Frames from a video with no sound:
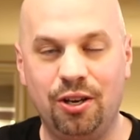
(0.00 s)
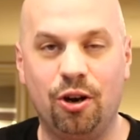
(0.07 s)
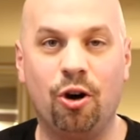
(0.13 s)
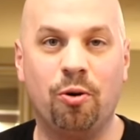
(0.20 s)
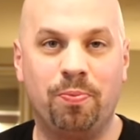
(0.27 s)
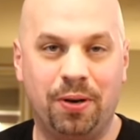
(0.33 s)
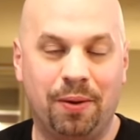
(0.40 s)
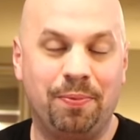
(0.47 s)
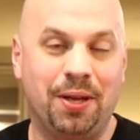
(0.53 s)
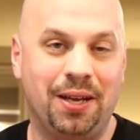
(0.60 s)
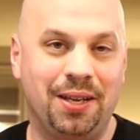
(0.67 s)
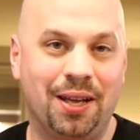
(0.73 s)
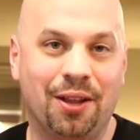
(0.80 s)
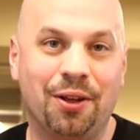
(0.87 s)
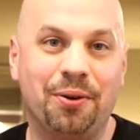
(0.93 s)
open up that
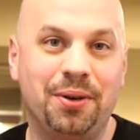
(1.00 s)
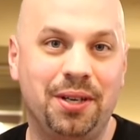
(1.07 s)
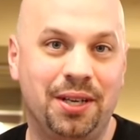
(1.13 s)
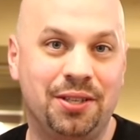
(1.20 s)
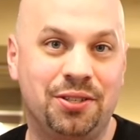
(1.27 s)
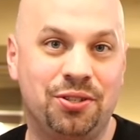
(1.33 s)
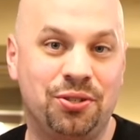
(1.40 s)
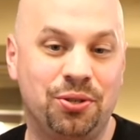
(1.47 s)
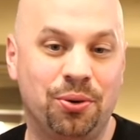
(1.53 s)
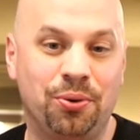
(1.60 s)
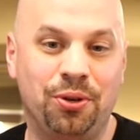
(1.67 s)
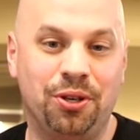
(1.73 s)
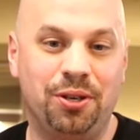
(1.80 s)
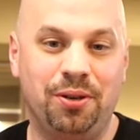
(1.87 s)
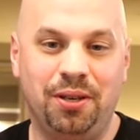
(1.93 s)
yellow. It's so
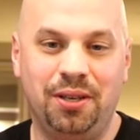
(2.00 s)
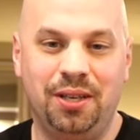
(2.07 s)
good.